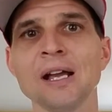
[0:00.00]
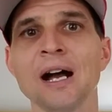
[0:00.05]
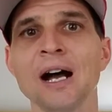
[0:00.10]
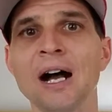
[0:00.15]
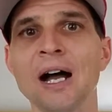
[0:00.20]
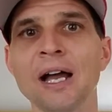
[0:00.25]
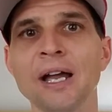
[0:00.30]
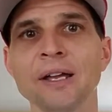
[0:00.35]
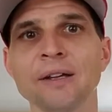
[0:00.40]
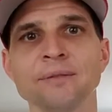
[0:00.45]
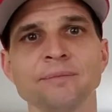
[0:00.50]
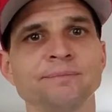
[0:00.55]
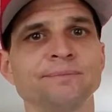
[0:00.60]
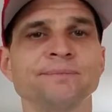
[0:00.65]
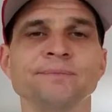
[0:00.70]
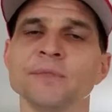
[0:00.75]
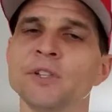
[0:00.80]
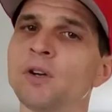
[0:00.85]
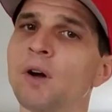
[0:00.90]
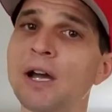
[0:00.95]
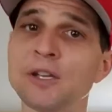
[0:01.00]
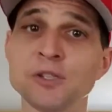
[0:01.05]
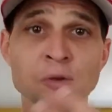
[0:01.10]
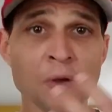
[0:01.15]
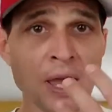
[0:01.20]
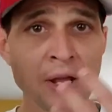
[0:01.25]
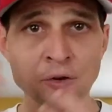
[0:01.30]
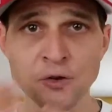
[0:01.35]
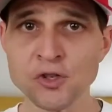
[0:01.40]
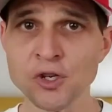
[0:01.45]
I do
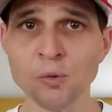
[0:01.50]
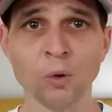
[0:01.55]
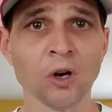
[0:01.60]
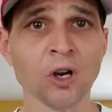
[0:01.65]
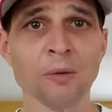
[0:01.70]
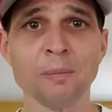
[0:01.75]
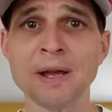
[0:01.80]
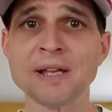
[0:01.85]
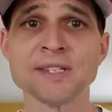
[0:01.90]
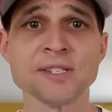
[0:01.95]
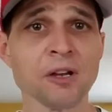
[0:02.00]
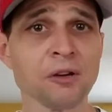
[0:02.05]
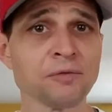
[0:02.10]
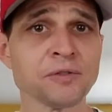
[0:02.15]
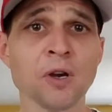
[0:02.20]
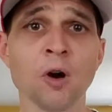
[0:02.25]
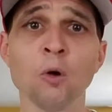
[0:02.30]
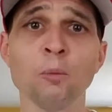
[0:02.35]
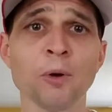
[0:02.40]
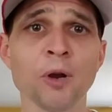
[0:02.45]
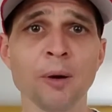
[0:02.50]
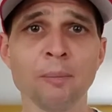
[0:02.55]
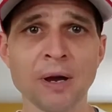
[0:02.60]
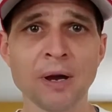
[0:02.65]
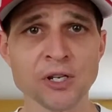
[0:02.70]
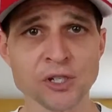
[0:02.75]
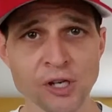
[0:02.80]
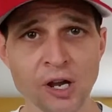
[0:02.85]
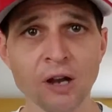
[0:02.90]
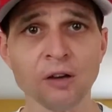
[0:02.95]
energy work on myself to open up
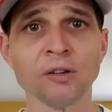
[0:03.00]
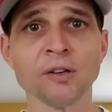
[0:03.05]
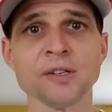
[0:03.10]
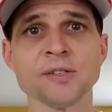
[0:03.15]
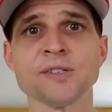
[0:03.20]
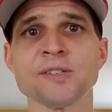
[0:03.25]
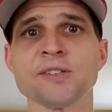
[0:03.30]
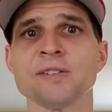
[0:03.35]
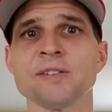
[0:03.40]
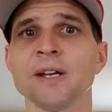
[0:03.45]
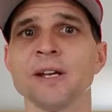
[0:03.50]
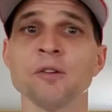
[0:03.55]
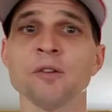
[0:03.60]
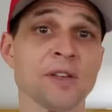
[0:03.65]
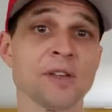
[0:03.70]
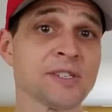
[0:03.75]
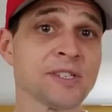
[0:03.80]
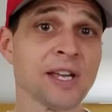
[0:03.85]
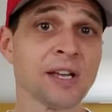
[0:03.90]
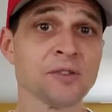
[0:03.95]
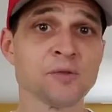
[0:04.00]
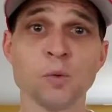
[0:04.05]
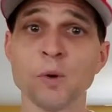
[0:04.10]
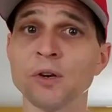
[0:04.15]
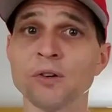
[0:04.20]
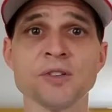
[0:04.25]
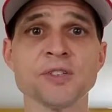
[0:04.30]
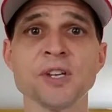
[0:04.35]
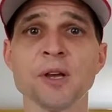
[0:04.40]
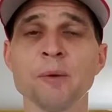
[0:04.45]
my chakras. I know that sounds
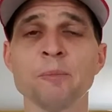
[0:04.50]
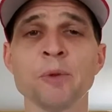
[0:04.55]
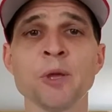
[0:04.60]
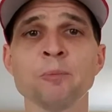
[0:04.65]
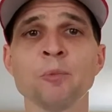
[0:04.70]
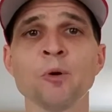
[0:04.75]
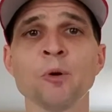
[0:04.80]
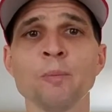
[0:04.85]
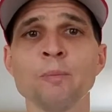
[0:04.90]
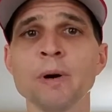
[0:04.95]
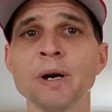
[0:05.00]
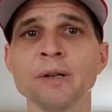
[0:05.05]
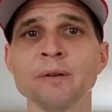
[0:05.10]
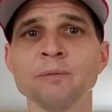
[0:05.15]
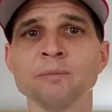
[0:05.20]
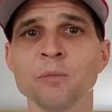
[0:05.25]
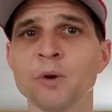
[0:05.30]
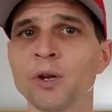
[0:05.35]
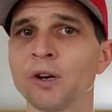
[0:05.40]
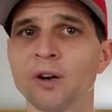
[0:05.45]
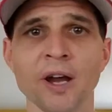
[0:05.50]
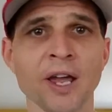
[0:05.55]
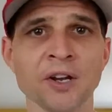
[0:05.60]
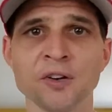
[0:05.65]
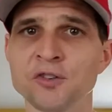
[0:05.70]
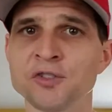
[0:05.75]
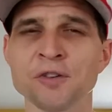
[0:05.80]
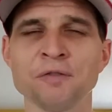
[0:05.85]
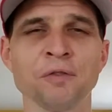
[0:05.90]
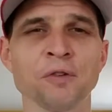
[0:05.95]
weird to some people, but we are
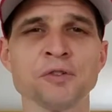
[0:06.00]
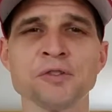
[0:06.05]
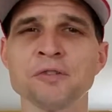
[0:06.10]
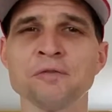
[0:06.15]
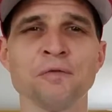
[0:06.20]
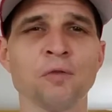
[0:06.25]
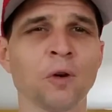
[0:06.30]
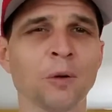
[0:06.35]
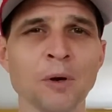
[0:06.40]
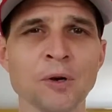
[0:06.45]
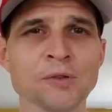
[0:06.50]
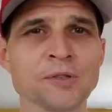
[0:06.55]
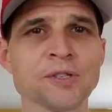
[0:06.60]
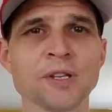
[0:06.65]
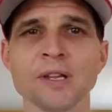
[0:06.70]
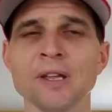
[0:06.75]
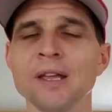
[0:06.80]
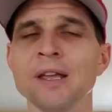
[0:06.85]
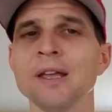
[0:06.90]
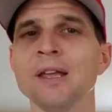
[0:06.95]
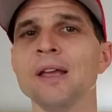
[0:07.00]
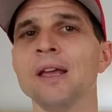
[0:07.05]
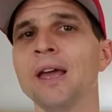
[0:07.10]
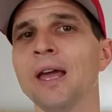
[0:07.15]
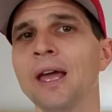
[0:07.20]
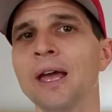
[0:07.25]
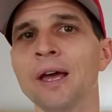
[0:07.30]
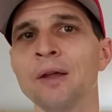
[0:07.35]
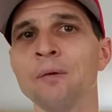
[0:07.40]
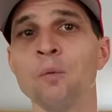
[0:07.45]
energy first and foremost.
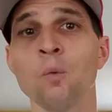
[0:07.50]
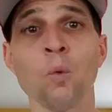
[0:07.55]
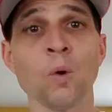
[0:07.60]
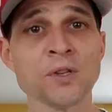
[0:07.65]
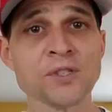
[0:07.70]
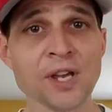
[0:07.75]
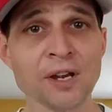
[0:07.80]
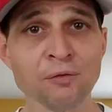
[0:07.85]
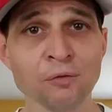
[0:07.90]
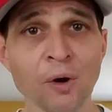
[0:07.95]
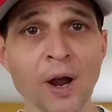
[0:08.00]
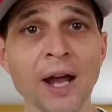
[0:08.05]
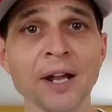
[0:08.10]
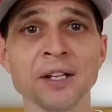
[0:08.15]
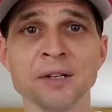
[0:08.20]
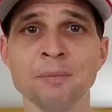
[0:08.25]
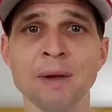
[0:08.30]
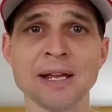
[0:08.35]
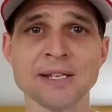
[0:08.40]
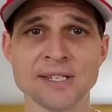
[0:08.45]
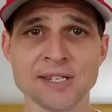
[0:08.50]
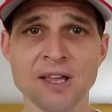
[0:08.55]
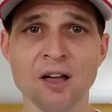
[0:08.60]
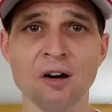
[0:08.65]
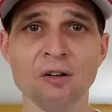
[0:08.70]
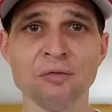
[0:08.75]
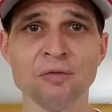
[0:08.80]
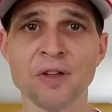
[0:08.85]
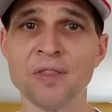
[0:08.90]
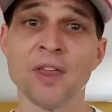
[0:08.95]
And once I've righted
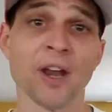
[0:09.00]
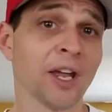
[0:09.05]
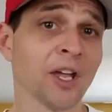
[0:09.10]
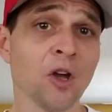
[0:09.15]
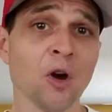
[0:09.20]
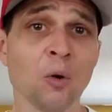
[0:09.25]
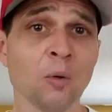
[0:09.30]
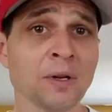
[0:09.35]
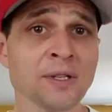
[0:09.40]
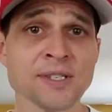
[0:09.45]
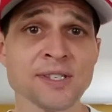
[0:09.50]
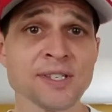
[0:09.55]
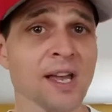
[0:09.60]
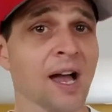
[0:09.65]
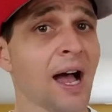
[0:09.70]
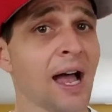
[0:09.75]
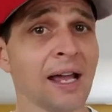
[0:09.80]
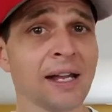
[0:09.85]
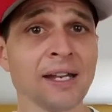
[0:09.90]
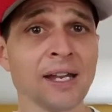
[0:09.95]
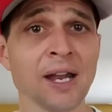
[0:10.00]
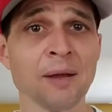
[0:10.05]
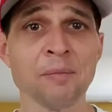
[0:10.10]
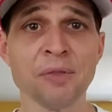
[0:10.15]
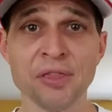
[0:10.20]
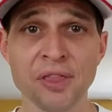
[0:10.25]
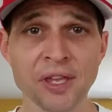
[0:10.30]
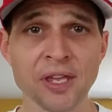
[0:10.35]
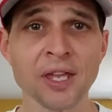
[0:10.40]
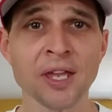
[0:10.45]
myself, and then I go inside and I'm
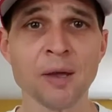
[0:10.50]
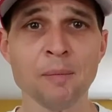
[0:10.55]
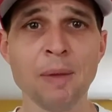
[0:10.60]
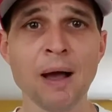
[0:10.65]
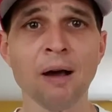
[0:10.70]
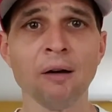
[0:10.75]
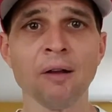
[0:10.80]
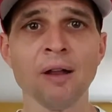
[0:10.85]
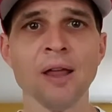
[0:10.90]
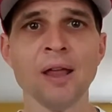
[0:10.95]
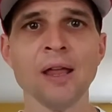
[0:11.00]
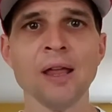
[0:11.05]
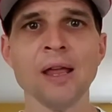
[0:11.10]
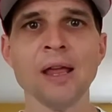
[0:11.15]
thinking about,